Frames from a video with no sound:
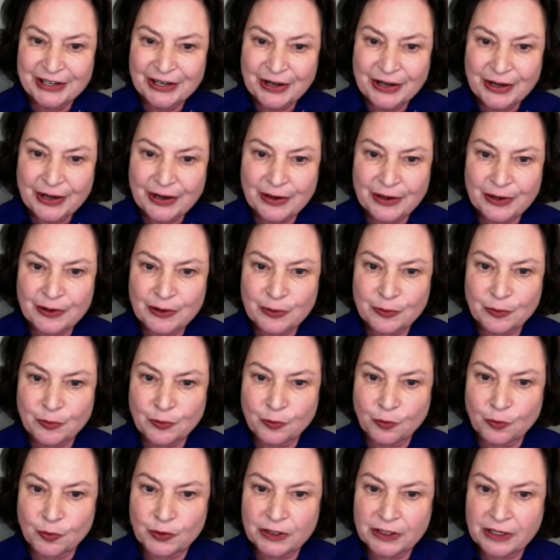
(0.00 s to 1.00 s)
Um,
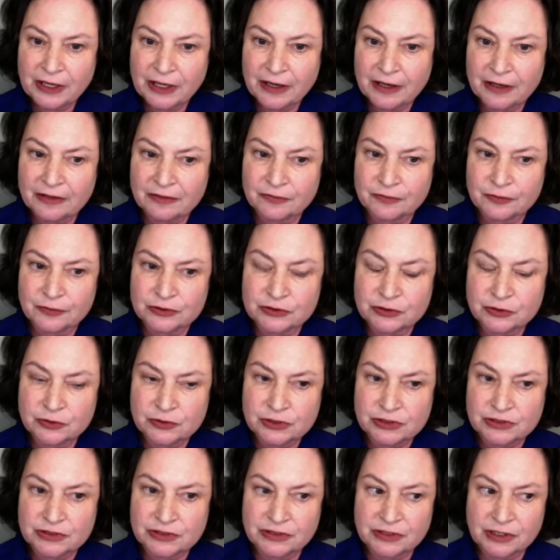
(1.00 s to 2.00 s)
we have
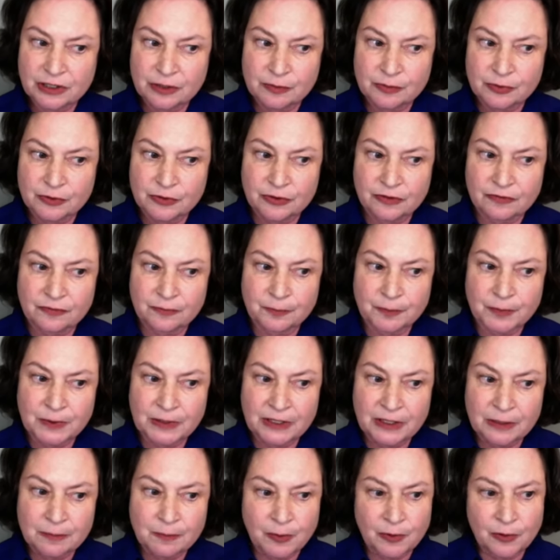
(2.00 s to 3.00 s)
reduced the number of
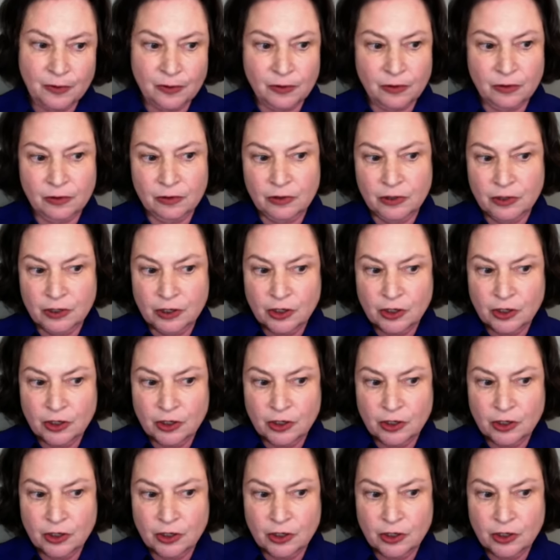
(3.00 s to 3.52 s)
people